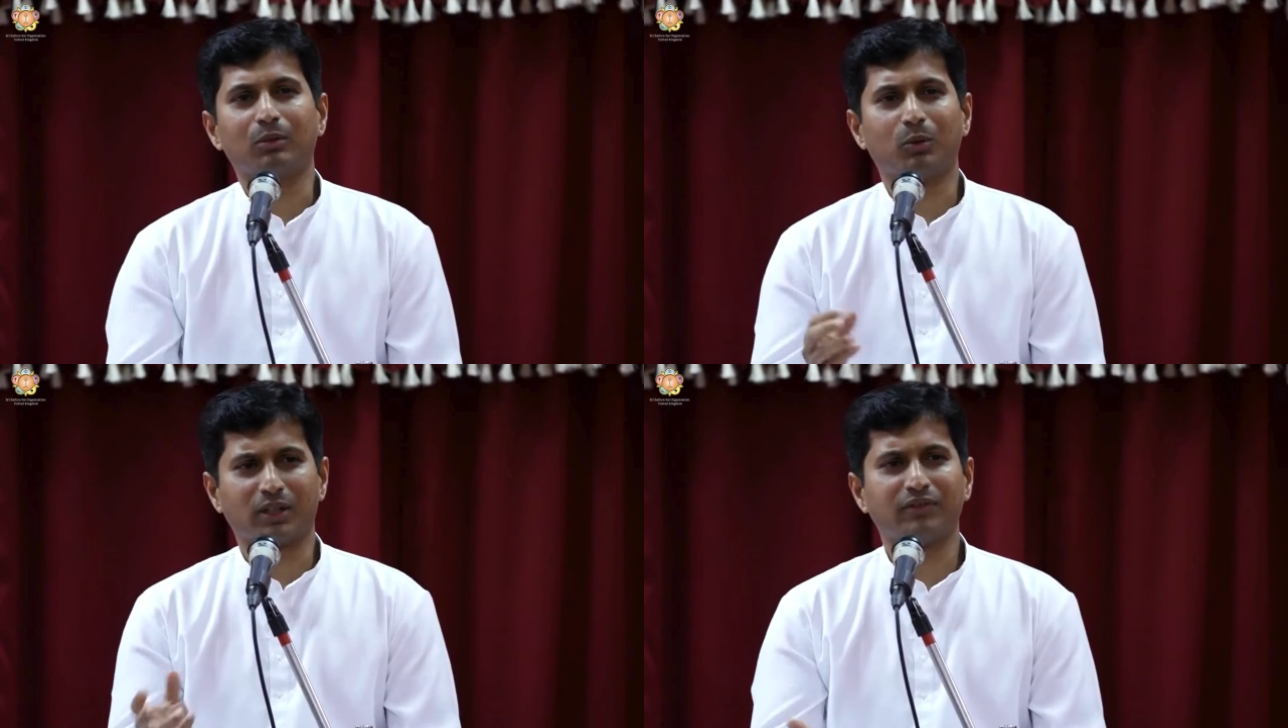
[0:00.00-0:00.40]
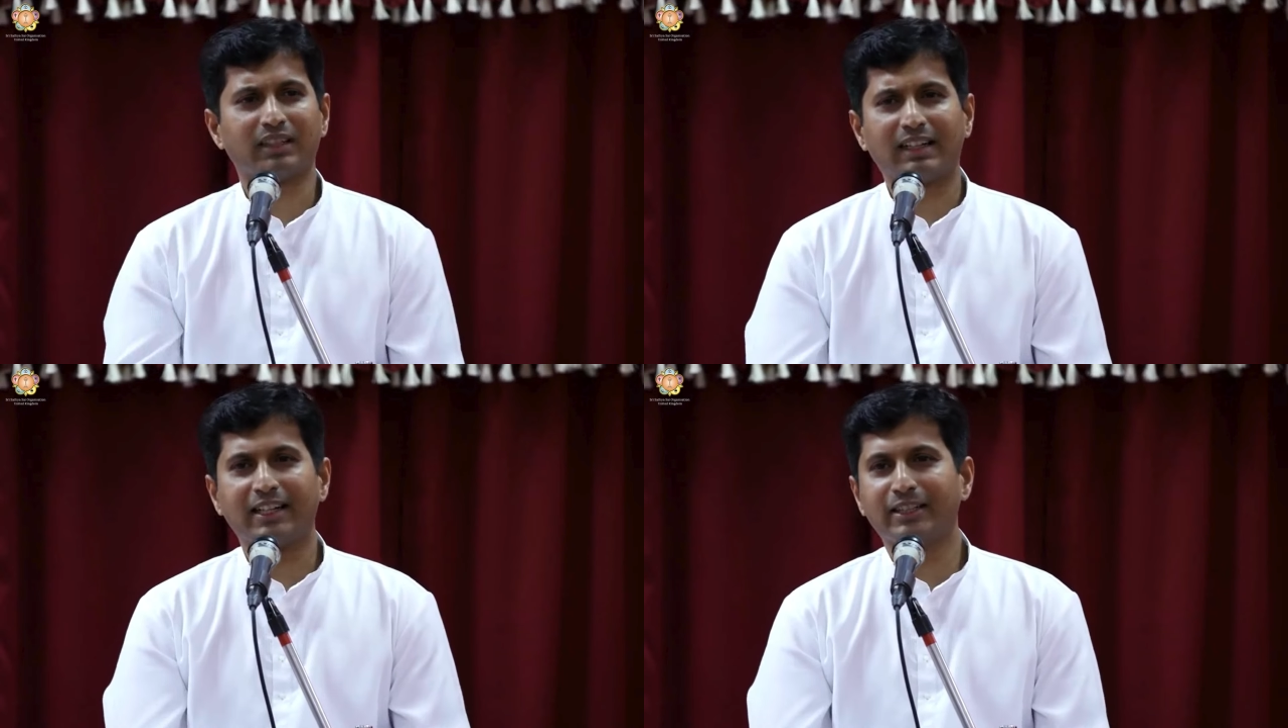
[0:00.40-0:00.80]
one of
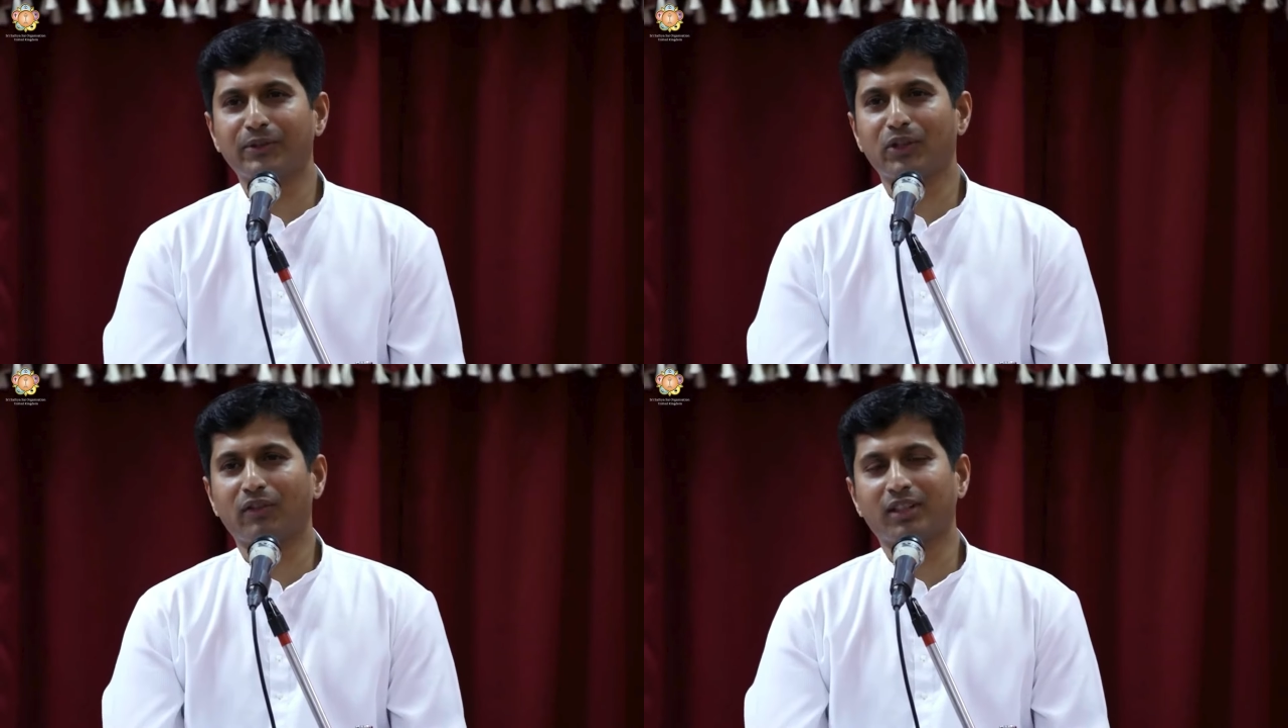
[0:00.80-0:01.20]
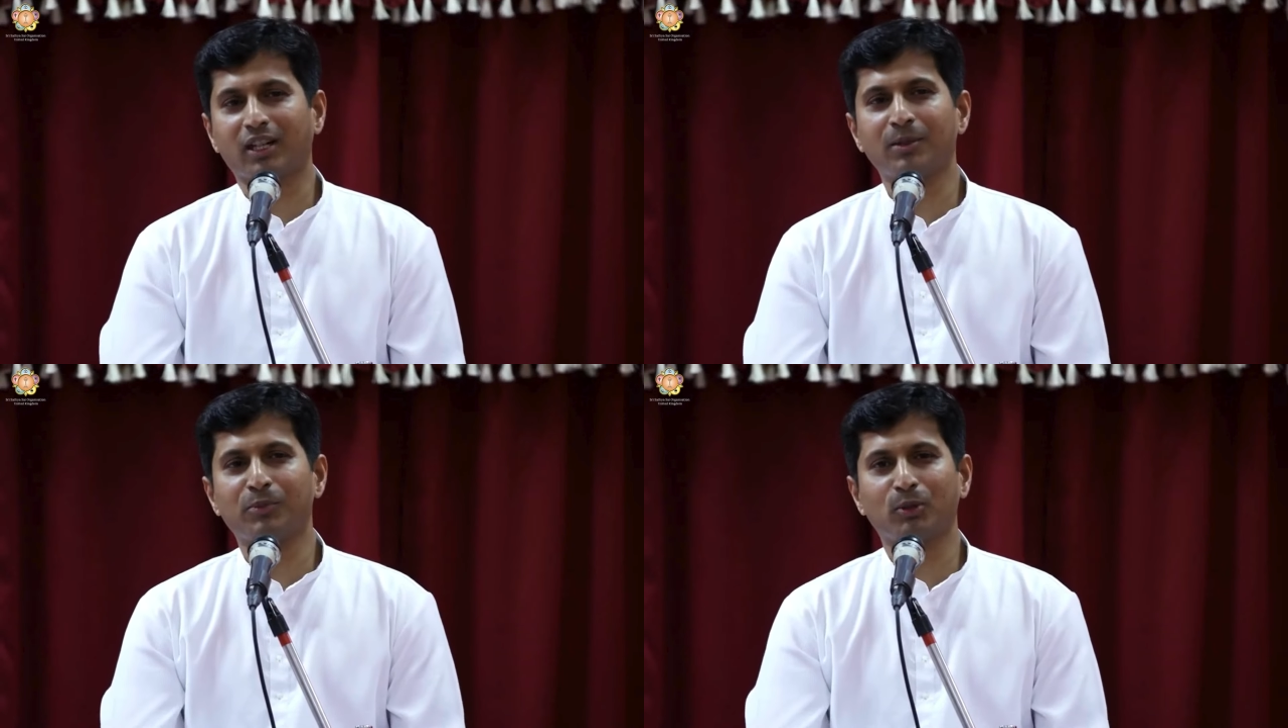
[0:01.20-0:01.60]
the relatives of
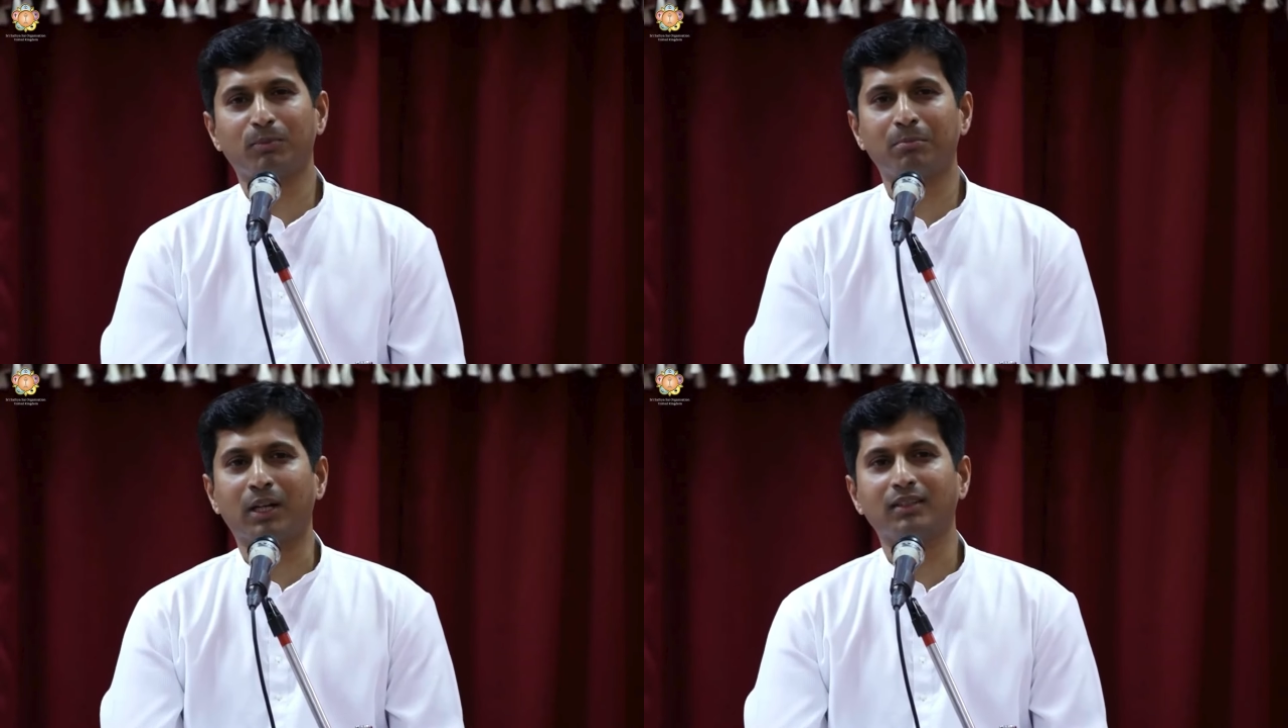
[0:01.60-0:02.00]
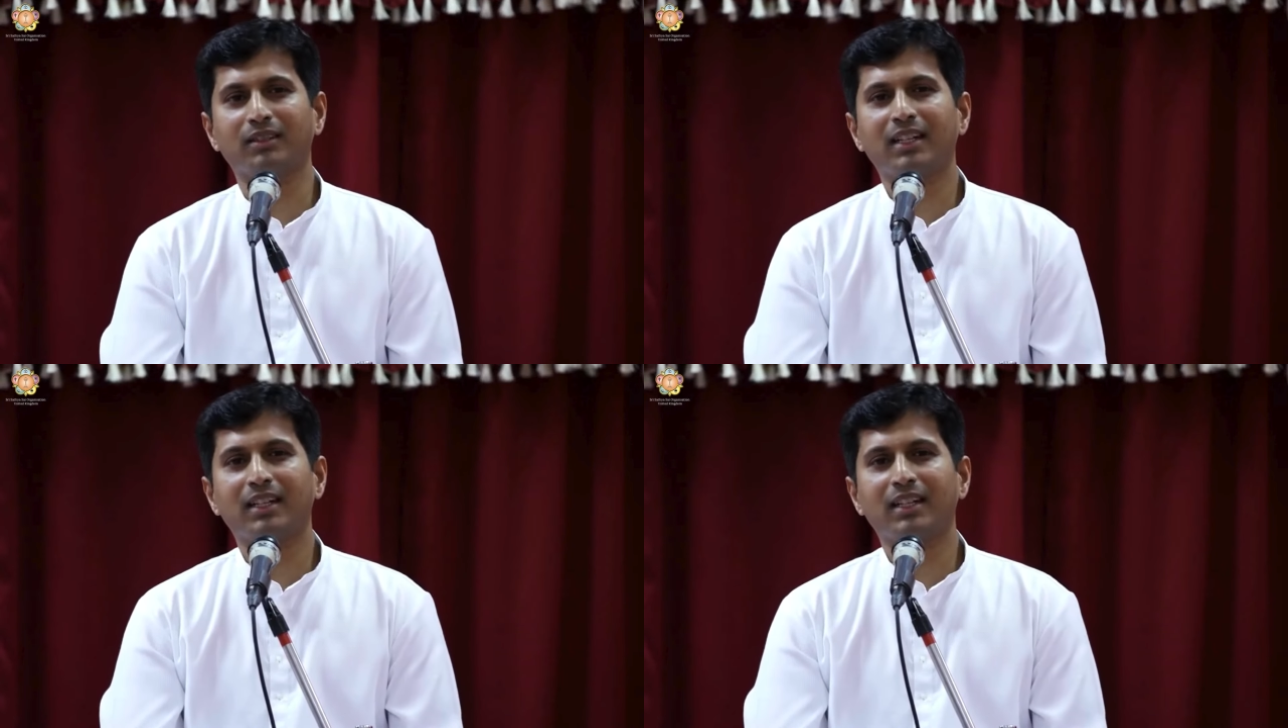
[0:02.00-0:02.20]
Karnam Subbamma.